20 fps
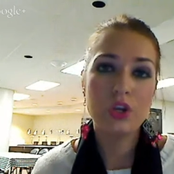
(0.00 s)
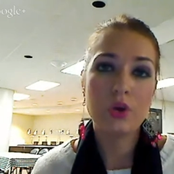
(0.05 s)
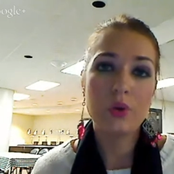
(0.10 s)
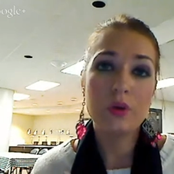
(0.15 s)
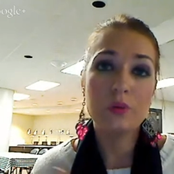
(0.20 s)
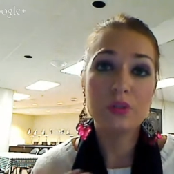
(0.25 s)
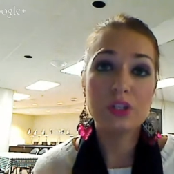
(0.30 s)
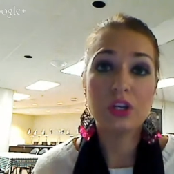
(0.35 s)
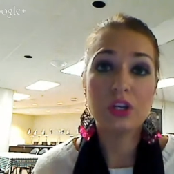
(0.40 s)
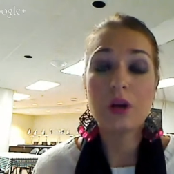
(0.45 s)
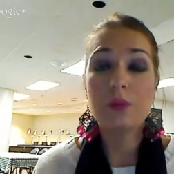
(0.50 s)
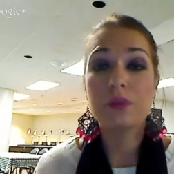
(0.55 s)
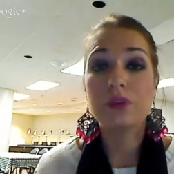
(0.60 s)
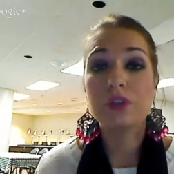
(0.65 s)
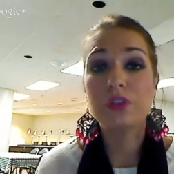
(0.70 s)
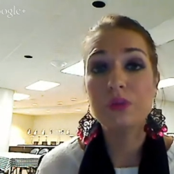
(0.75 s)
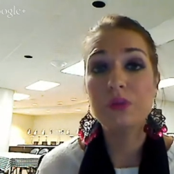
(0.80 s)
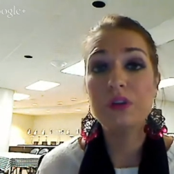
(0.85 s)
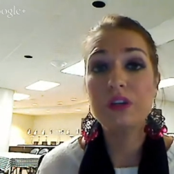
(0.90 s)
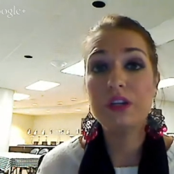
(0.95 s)
it was an
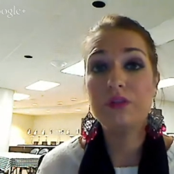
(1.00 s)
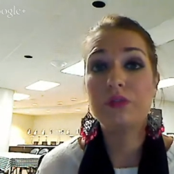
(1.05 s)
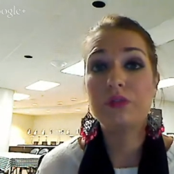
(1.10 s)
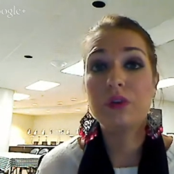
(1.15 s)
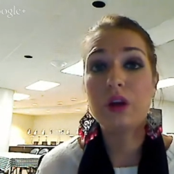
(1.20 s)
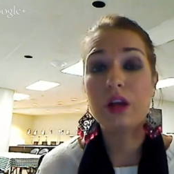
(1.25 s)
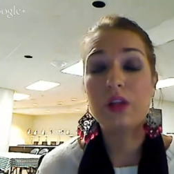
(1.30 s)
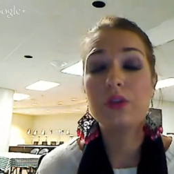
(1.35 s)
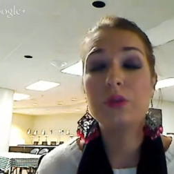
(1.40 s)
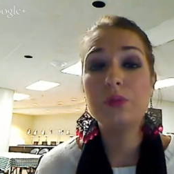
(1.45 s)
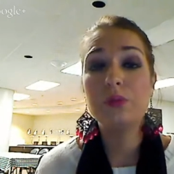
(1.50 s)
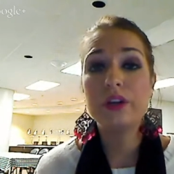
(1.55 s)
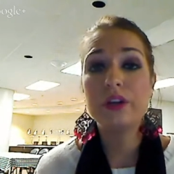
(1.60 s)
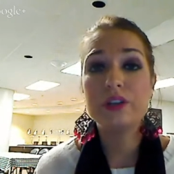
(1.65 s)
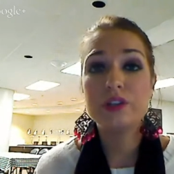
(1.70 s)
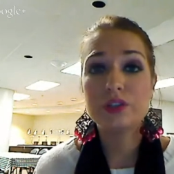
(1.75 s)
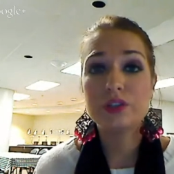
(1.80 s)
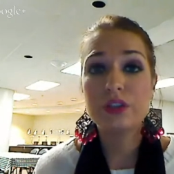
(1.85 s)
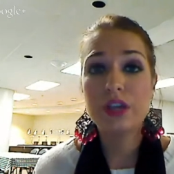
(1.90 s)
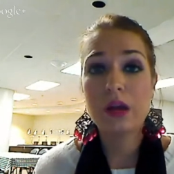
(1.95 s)
opportunity for other
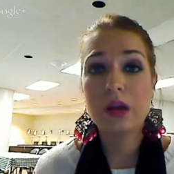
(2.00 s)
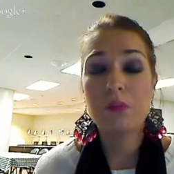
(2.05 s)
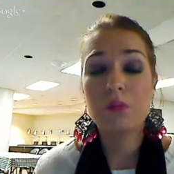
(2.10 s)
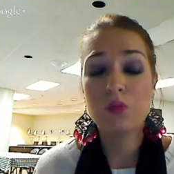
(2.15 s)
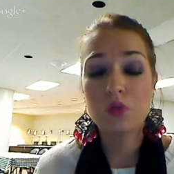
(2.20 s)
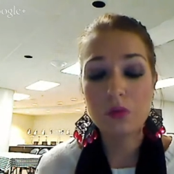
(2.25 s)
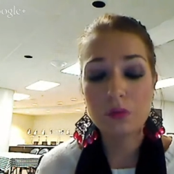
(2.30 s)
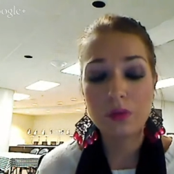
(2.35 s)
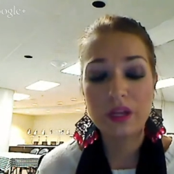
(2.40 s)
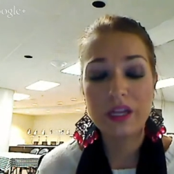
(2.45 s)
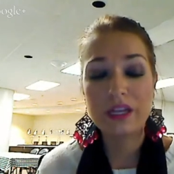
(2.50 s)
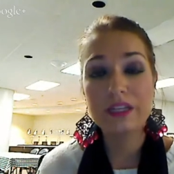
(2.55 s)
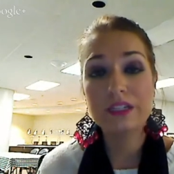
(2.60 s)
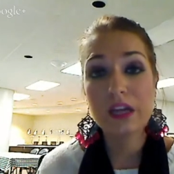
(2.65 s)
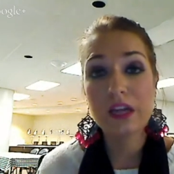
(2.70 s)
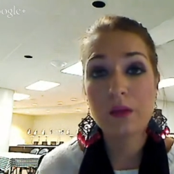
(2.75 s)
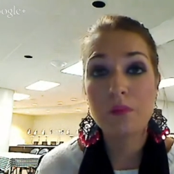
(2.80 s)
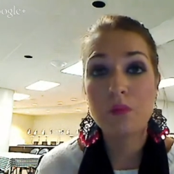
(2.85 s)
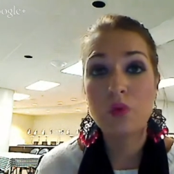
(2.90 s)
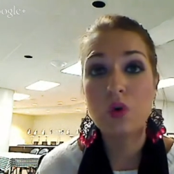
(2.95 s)
players to get more playing
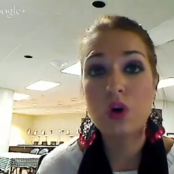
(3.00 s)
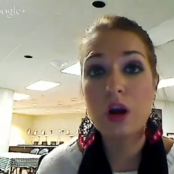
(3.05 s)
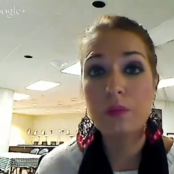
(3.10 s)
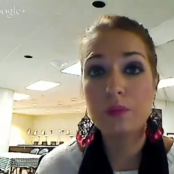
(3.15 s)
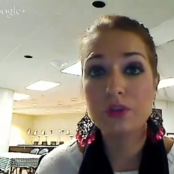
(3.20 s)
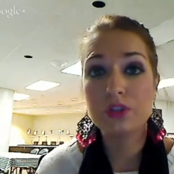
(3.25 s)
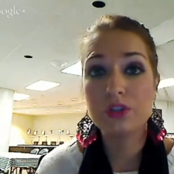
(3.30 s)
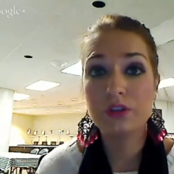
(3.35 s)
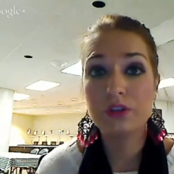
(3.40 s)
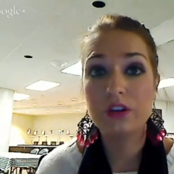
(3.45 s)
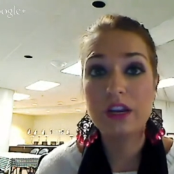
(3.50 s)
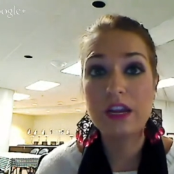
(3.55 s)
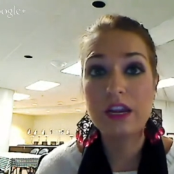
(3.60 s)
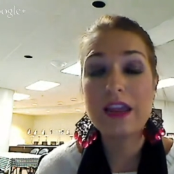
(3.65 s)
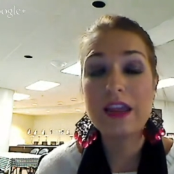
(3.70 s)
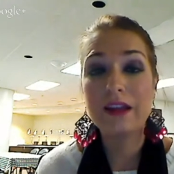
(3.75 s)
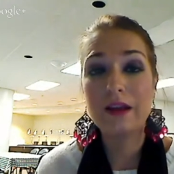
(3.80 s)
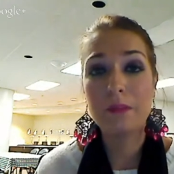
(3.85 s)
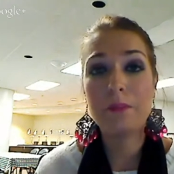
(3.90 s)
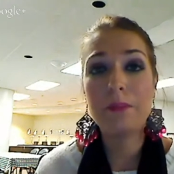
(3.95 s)
time, more opportunity
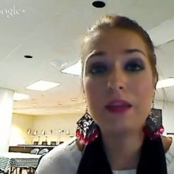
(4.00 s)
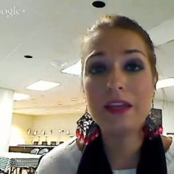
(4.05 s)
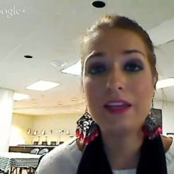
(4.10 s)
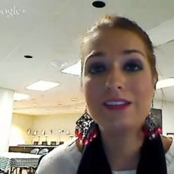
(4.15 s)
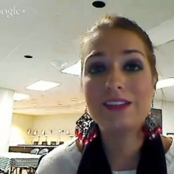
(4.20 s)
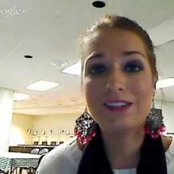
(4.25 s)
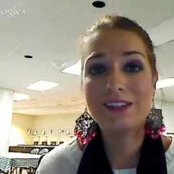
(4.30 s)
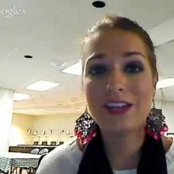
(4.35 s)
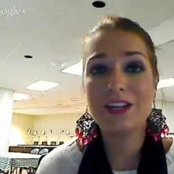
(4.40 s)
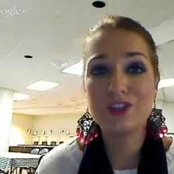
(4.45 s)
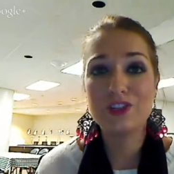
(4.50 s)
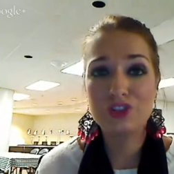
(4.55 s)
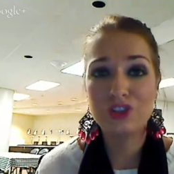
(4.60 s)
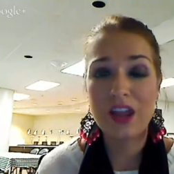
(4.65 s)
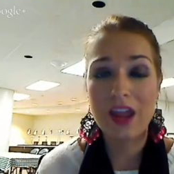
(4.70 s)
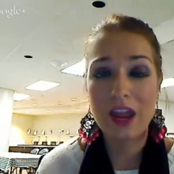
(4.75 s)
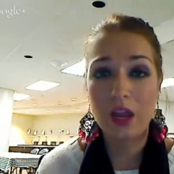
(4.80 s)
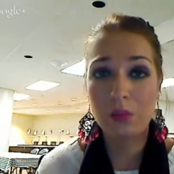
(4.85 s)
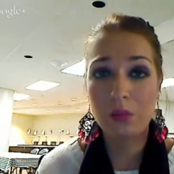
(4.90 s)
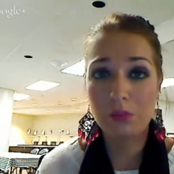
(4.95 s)
in a big stage
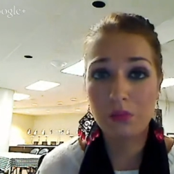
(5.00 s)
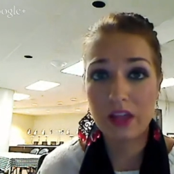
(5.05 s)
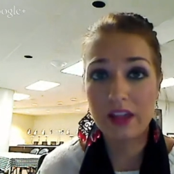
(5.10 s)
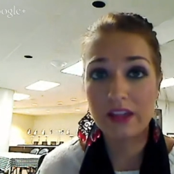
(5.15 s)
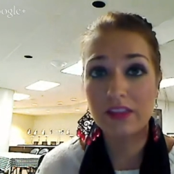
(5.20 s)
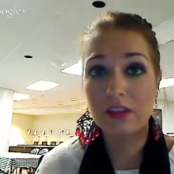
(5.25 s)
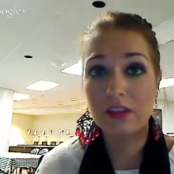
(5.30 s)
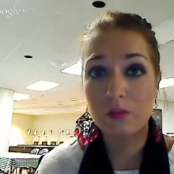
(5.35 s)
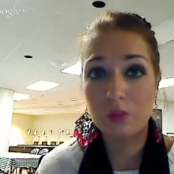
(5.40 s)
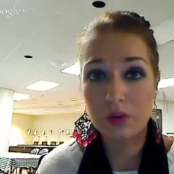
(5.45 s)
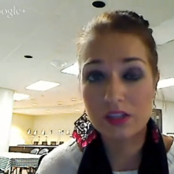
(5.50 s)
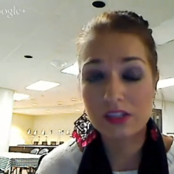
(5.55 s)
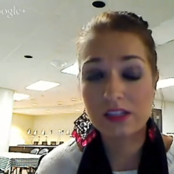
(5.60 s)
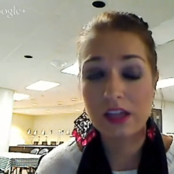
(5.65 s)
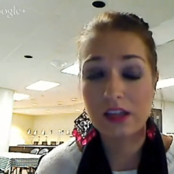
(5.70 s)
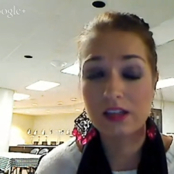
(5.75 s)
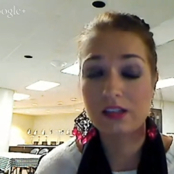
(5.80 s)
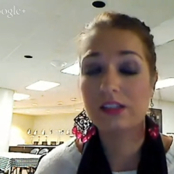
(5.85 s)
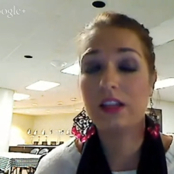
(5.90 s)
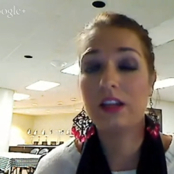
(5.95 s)
game like that was
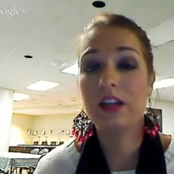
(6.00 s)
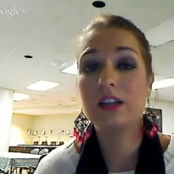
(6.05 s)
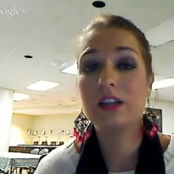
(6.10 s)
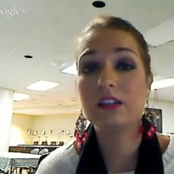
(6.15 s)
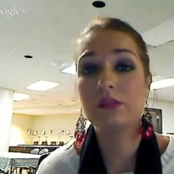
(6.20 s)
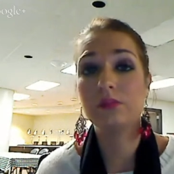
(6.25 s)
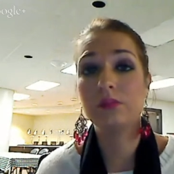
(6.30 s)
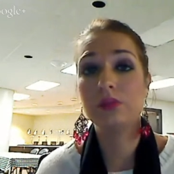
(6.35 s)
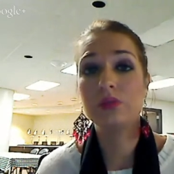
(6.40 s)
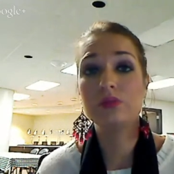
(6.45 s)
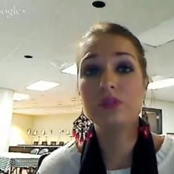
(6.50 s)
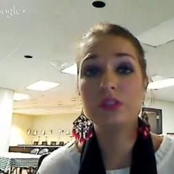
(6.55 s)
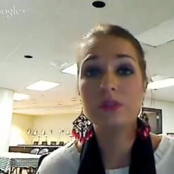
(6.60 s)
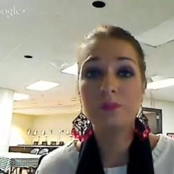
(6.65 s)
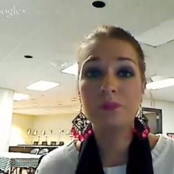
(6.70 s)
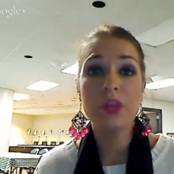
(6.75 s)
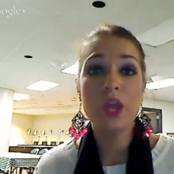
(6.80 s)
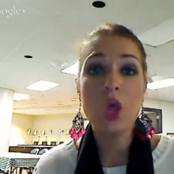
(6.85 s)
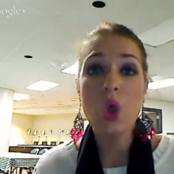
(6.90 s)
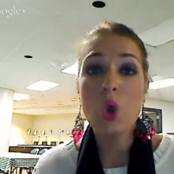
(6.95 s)
last night against the
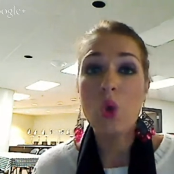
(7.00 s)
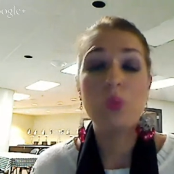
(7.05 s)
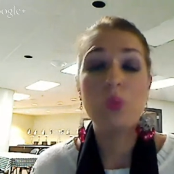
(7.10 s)
Blues,